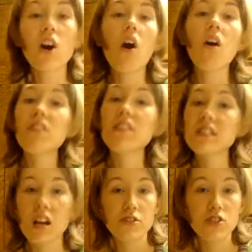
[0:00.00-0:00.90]
all the
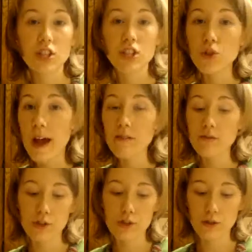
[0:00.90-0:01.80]
touching you
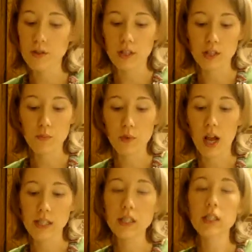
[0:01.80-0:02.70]
ever do to this
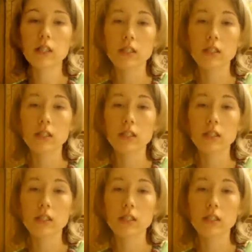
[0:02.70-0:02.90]
bread until